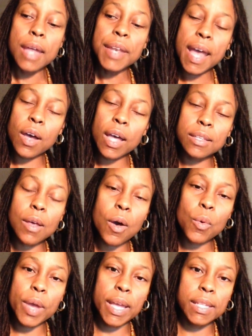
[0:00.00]
Now, as
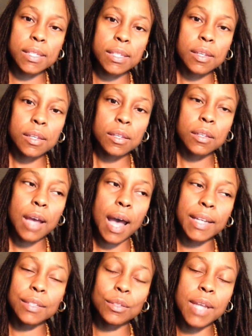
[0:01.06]
always,
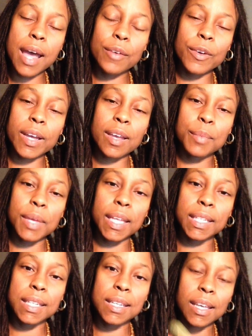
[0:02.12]
I do not
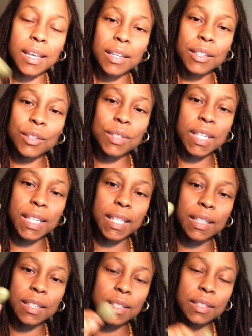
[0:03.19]
recommend
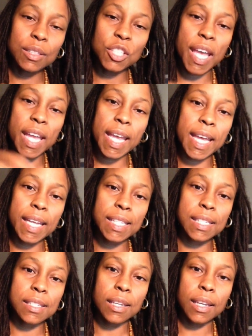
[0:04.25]
using jade
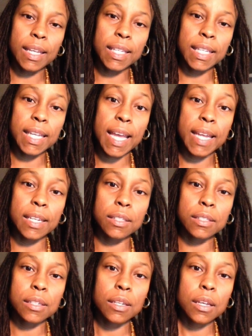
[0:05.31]
eggs in the
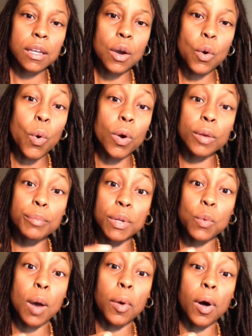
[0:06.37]
anus or
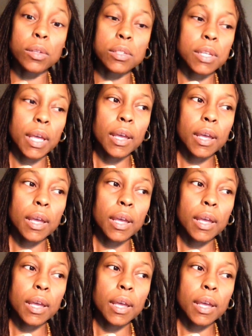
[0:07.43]
Benoit balls.